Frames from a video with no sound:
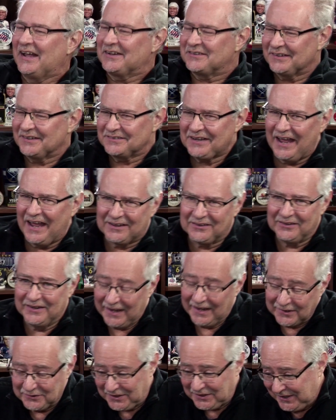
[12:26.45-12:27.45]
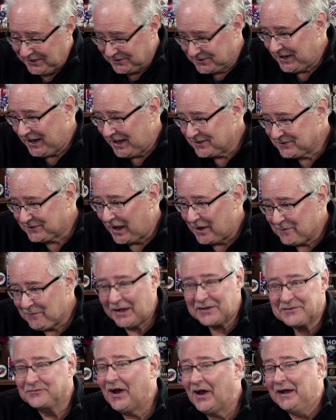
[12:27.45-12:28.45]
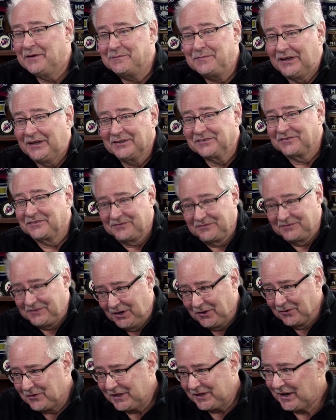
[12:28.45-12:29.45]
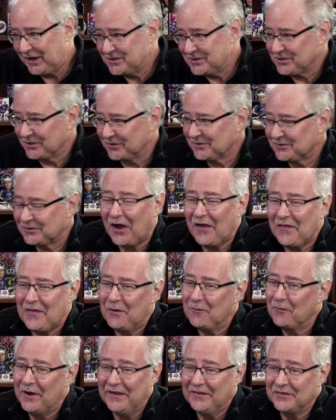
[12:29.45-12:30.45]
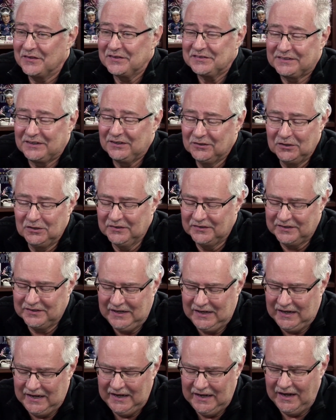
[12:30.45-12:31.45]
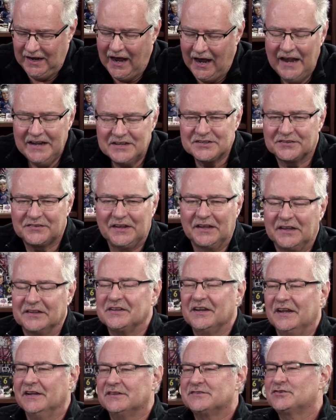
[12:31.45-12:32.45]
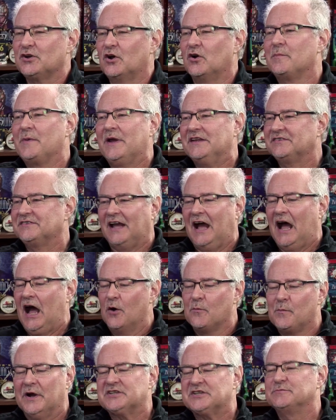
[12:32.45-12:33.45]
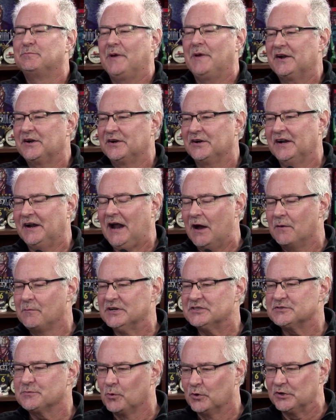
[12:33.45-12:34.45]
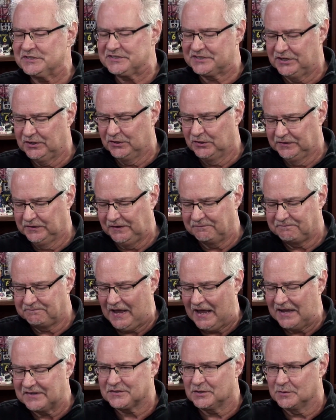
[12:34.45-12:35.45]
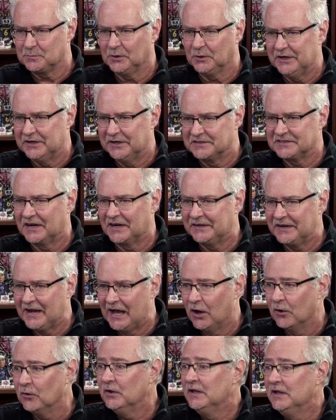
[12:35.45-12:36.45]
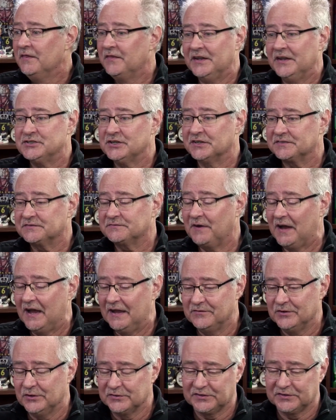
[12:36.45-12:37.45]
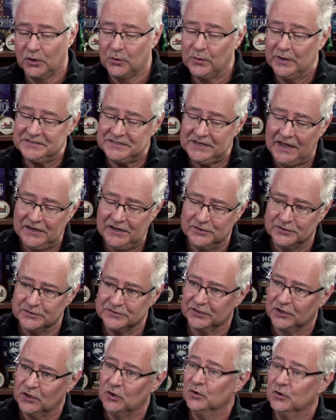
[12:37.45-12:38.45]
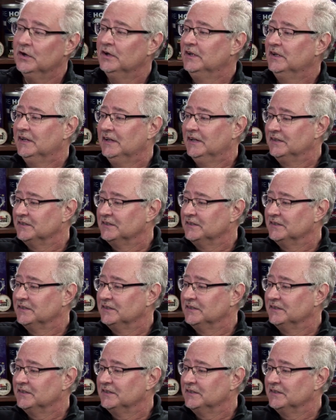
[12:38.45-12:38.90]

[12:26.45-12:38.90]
Yes, exactly. And in today's game, that's fine because, you know, the NHL has gone that way. And the skill, I just think it's so amazing how much better, how much more skilled and faster players are now than just 5 years ago and 10 years ago.